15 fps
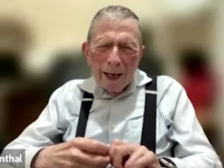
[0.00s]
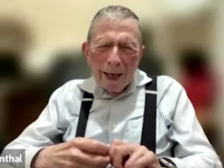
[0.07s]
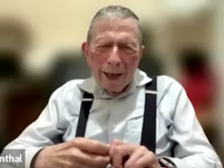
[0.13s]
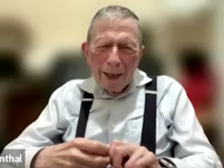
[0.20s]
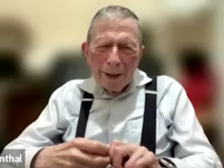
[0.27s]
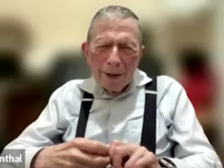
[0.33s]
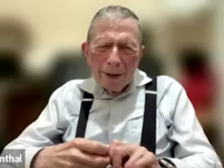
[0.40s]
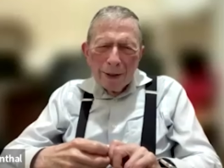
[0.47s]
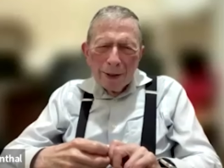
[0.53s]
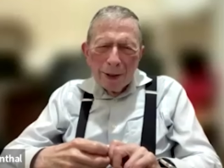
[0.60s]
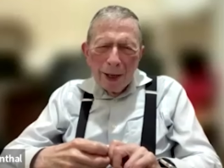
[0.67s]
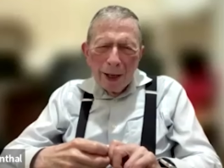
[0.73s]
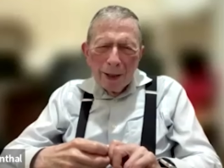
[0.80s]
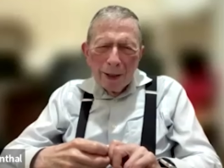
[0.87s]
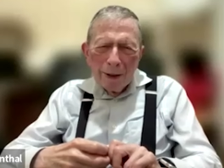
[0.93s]
and I
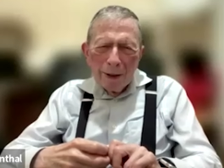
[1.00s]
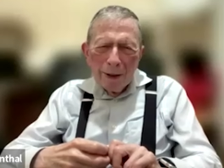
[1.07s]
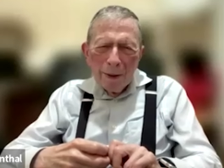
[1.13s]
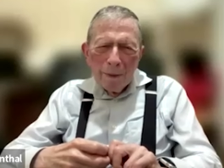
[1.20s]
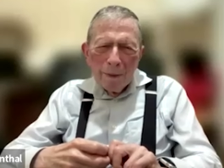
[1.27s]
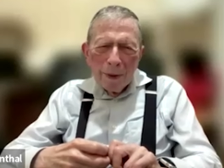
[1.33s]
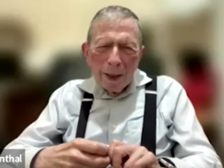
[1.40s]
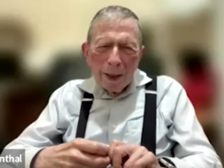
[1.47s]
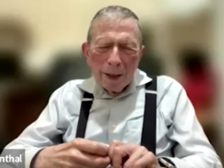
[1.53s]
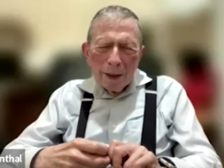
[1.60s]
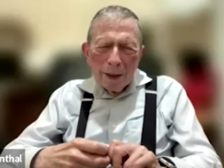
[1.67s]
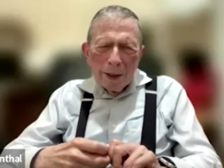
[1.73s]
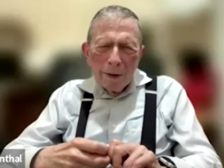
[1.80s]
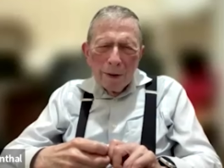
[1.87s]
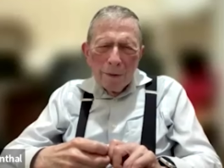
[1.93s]
decided
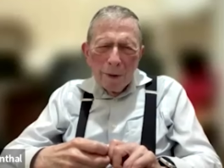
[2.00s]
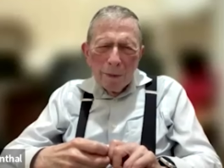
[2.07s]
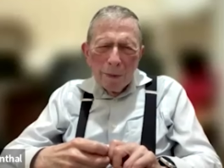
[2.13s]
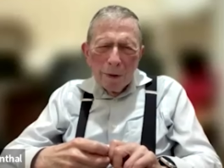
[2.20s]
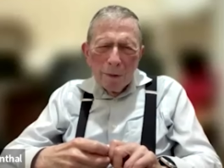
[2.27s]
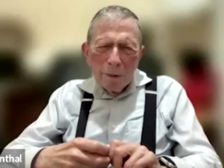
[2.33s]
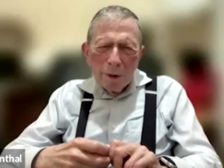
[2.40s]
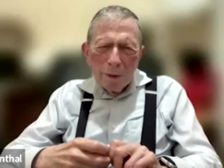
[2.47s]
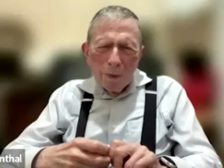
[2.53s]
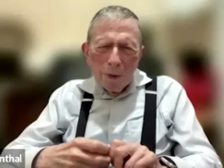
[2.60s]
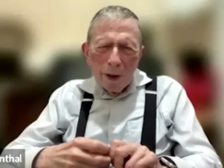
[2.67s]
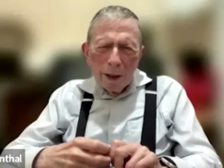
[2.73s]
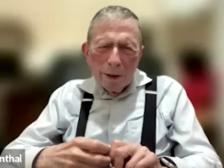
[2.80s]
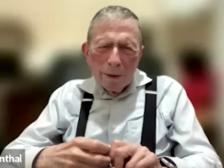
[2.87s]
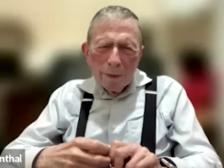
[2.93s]
to give up the
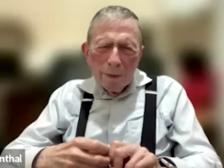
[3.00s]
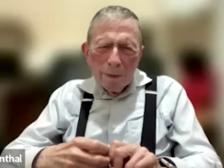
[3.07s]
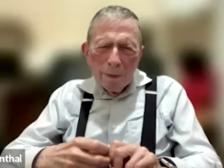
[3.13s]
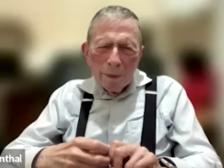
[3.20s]
Fulbright.